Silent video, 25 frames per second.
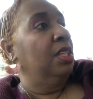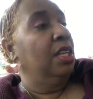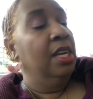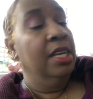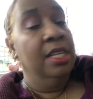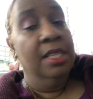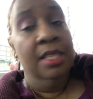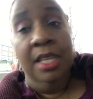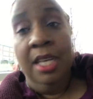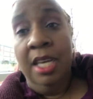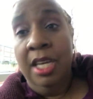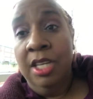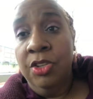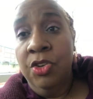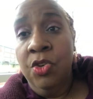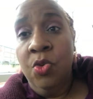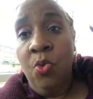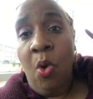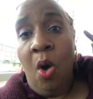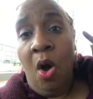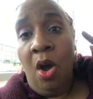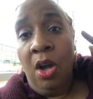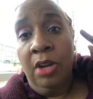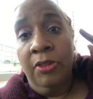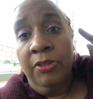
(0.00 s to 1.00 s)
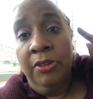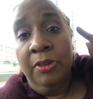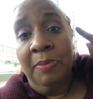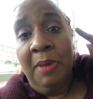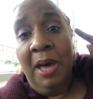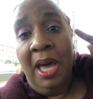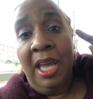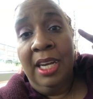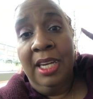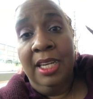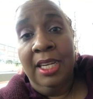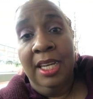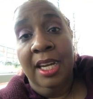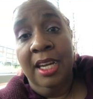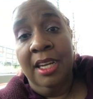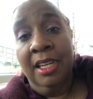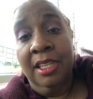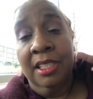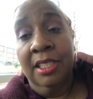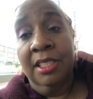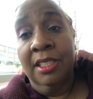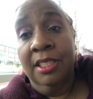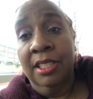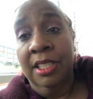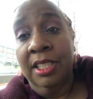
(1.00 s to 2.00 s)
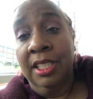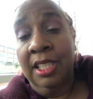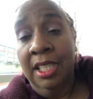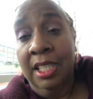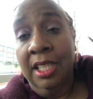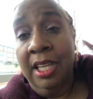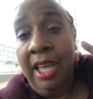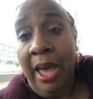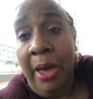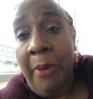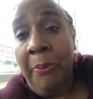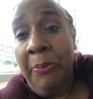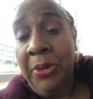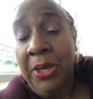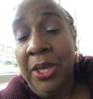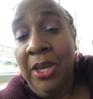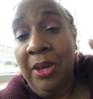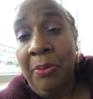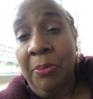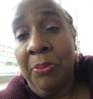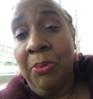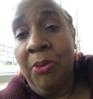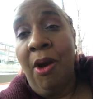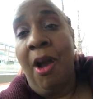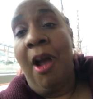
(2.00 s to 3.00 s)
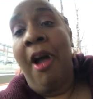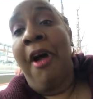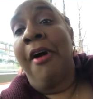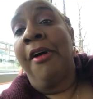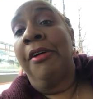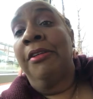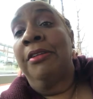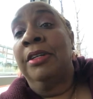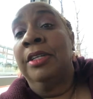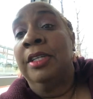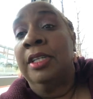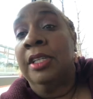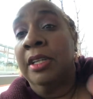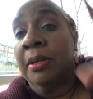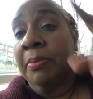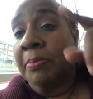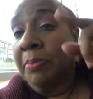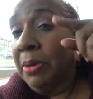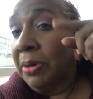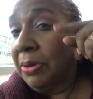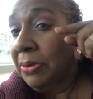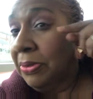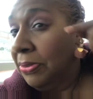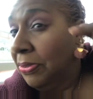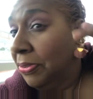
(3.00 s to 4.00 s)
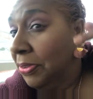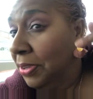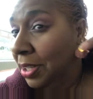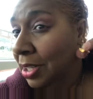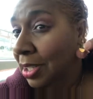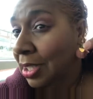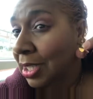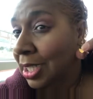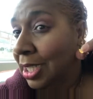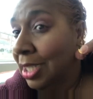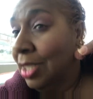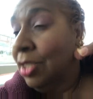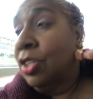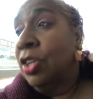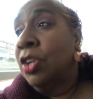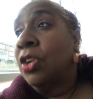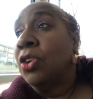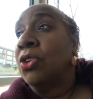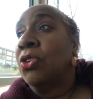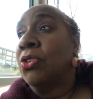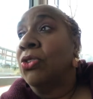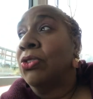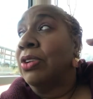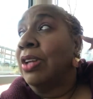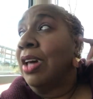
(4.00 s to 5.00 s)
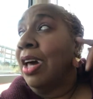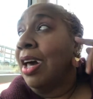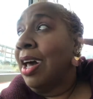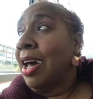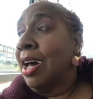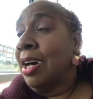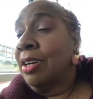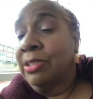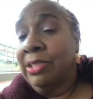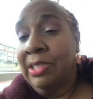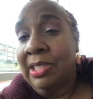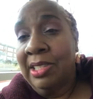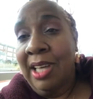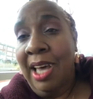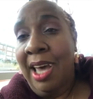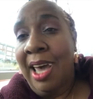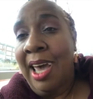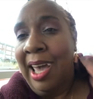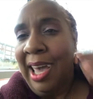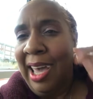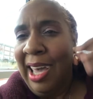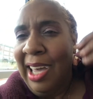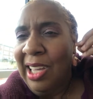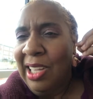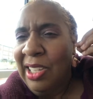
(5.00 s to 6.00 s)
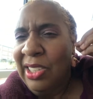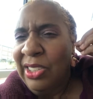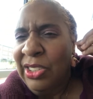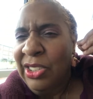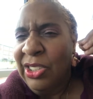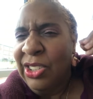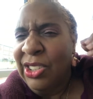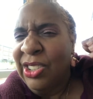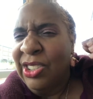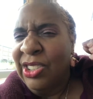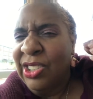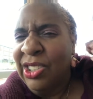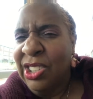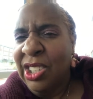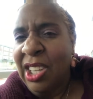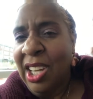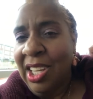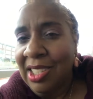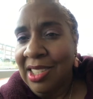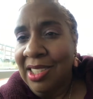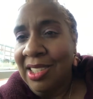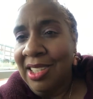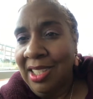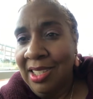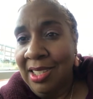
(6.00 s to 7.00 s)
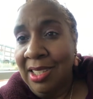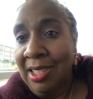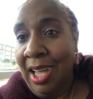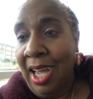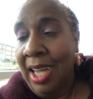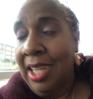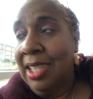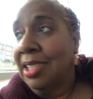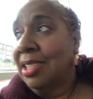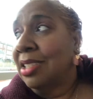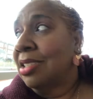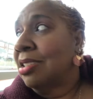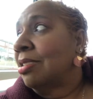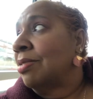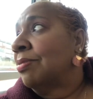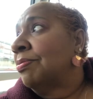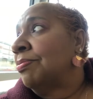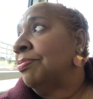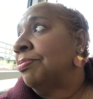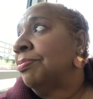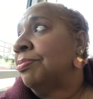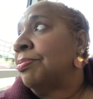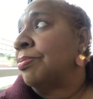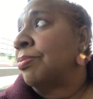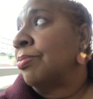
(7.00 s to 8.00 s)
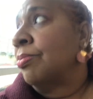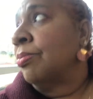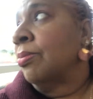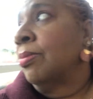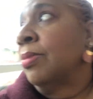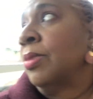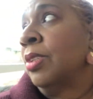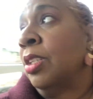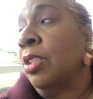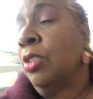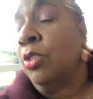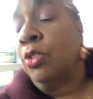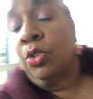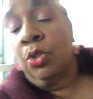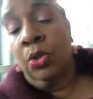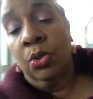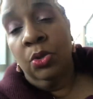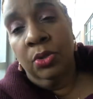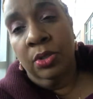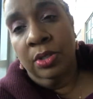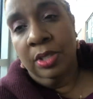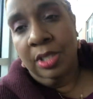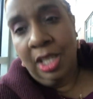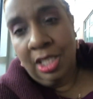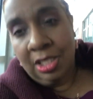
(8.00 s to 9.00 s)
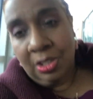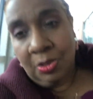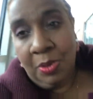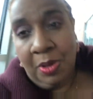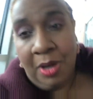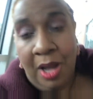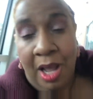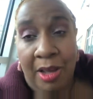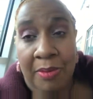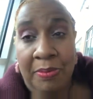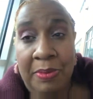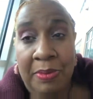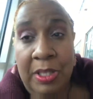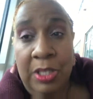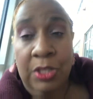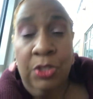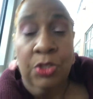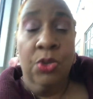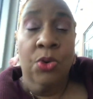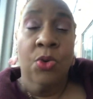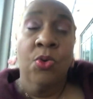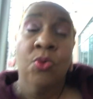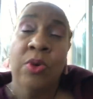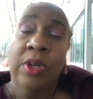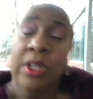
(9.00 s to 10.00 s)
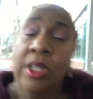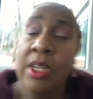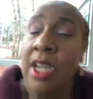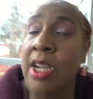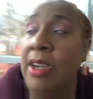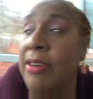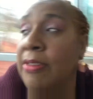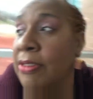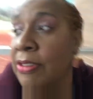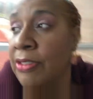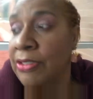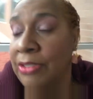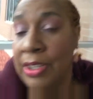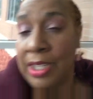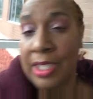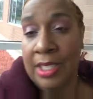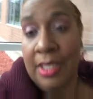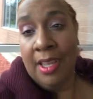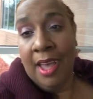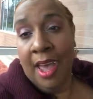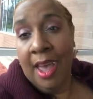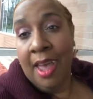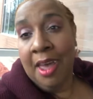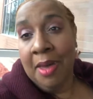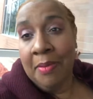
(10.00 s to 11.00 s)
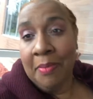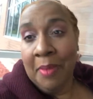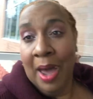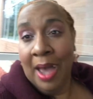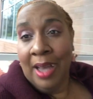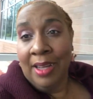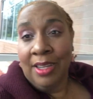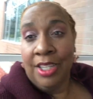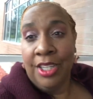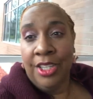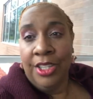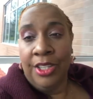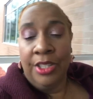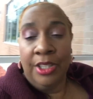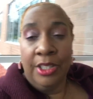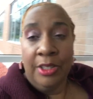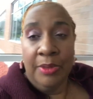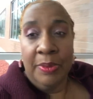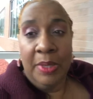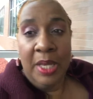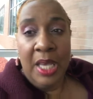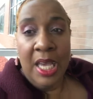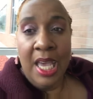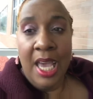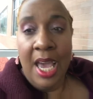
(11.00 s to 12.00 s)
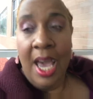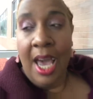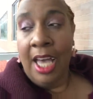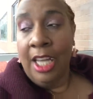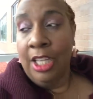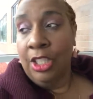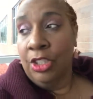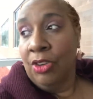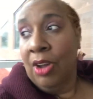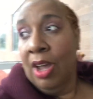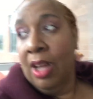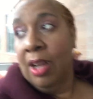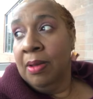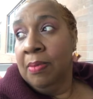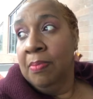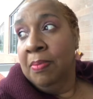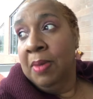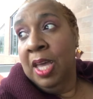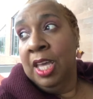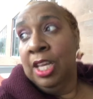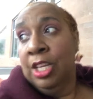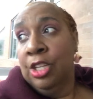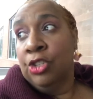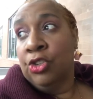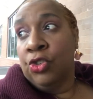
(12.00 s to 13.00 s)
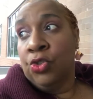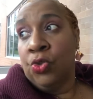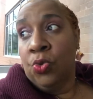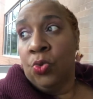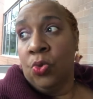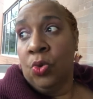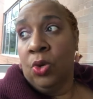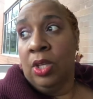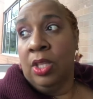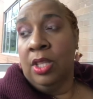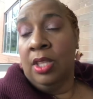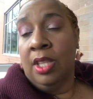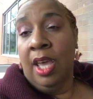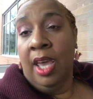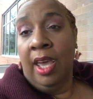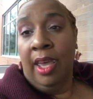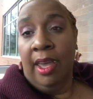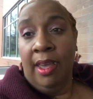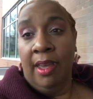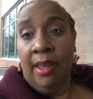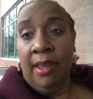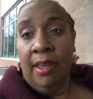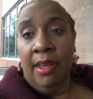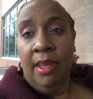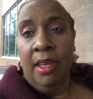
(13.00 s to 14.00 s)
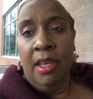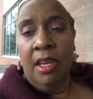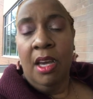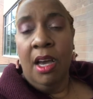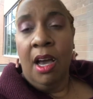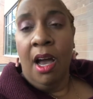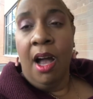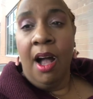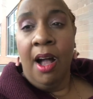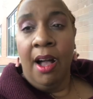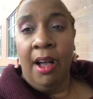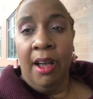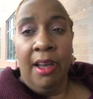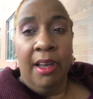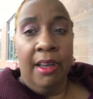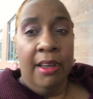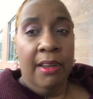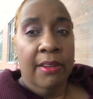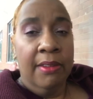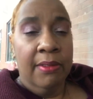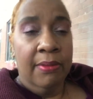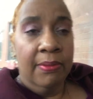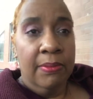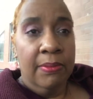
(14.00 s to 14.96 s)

And then you walk up from out of there looking happy and proud, but feeling on the outside just as nice. So that's what I've been doing. Every time I come, I try to make sure that I,